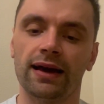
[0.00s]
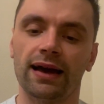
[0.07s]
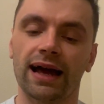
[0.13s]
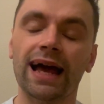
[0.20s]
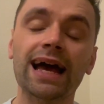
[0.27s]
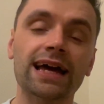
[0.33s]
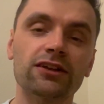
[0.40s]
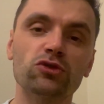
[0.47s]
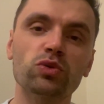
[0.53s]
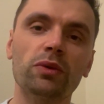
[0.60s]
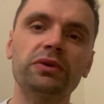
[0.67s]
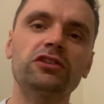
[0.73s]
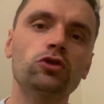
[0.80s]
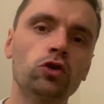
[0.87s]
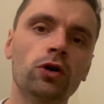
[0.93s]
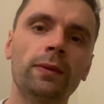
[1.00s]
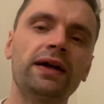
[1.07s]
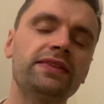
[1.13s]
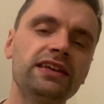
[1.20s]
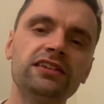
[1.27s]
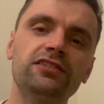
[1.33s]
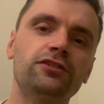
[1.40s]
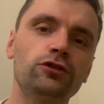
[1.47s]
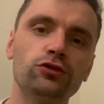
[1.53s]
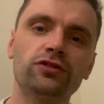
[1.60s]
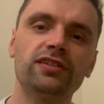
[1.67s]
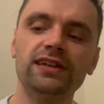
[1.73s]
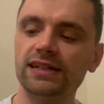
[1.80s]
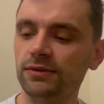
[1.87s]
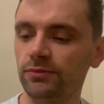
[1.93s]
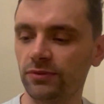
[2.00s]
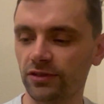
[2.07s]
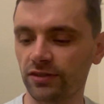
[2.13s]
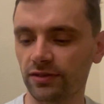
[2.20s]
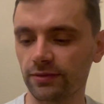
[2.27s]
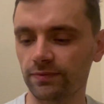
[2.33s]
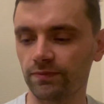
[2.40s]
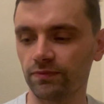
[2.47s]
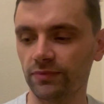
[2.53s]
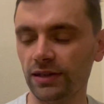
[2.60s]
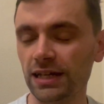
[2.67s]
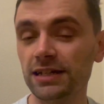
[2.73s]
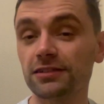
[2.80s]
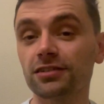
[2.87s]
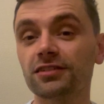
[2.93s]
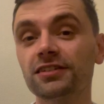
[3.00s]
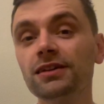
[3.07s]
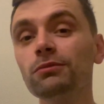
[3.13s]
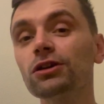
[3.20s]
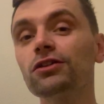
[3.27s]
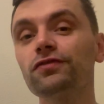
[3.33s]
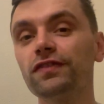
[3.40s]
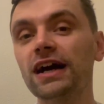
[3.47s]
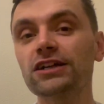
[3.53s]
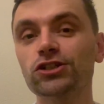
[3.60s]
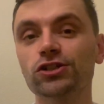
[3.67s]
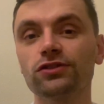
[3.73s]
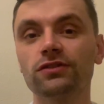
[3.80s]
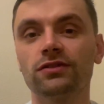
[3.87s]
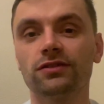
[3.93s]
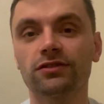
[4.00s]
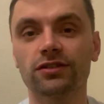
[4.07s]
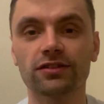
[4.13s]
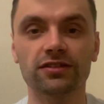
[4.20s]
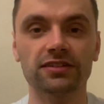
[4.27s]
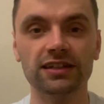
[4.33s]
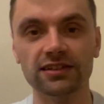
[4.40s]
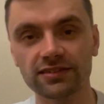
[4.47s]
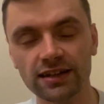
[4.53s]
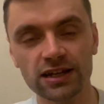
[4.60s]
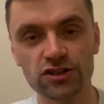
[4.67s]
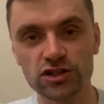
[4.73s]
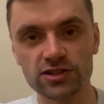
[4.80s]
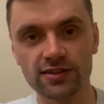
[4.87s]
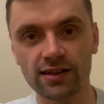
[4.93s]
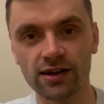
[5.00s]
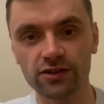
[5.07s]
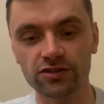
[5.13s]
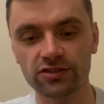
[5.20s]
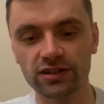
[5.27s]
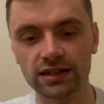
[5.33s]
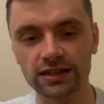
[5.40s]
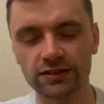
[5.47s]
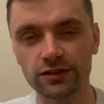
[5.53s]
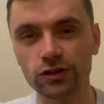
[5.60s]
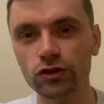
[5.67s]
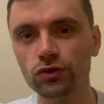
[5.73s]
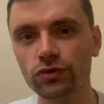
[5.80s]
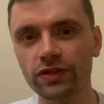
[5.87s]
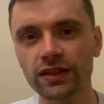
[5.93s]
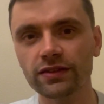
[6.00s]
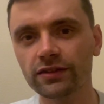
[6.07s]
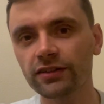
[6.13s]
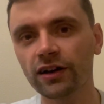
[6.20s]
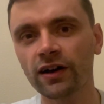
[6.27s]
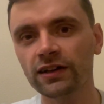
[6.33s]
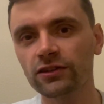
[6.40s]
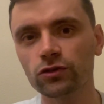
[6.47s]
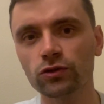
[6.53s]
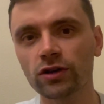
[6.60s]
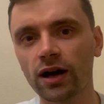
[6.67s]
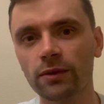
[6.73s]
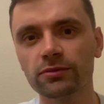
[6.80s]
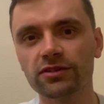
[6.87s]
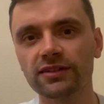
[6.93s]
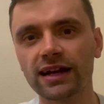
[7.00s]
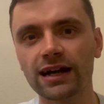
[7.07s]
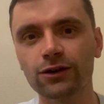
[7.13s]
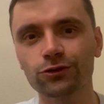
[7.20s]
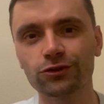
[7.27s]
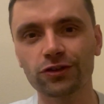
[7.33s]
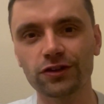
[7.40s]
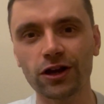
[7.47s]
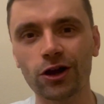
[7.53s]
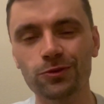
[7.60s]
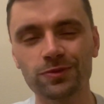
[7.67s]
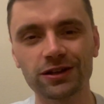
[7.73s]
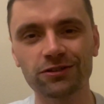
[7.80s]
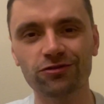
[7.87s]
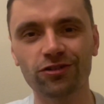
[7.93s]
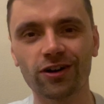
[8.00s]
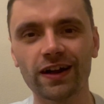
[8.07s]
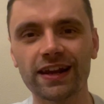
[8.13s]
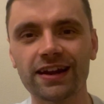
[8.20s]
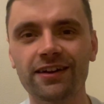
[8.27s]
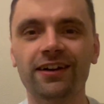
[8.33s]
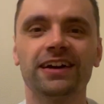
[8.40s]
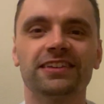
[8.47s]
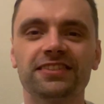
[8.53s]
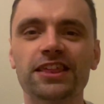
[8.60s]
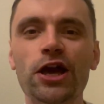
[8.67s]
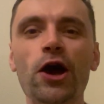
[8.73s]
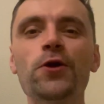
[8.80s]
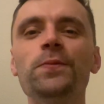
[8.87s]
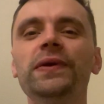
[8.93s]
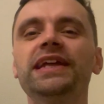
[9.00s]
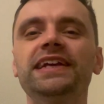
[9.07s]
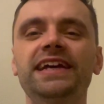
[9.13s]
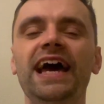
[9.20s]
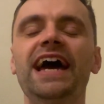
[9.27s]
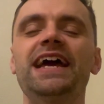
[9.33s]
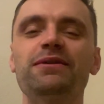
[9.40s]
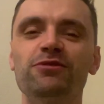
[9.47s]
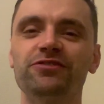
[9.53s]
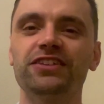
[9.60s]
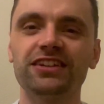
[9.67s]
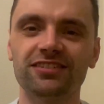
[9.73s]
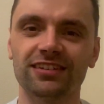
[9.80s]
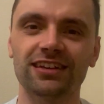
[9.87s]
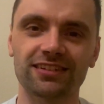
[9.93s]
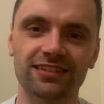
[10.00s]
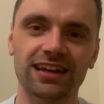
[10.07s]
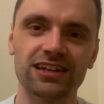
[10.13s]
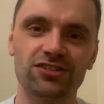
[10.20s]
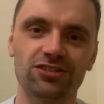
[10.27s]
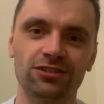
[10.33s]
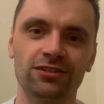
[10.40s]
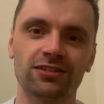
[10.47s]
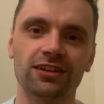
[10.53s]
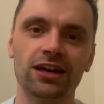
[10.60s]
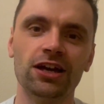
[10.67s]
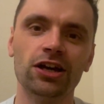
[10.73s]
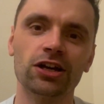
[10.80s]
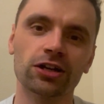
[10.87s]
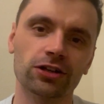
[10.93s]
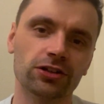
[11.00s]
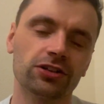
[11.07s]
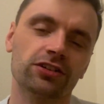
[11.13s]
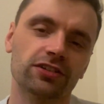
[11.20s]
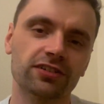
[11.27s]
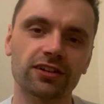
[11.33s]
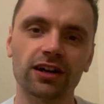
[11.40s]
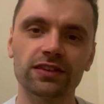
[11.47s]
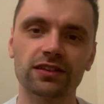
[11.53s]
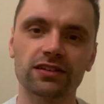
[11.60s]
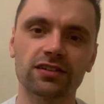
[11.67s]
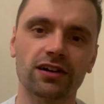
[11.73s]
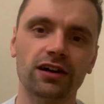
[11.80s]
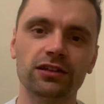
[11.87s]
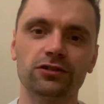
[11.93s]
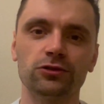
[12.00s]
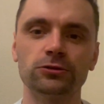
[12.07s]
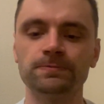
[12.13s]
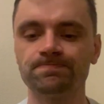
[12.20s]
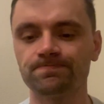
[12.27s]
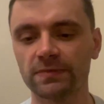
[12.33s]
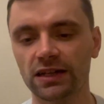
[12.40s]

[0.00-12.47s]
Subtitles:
And when we talk about these two teams, in a similar fashion to the Six Nations last year, do you think the title comes down to the opening Friday night? Is the opening game of this Six Nations going to decide the title?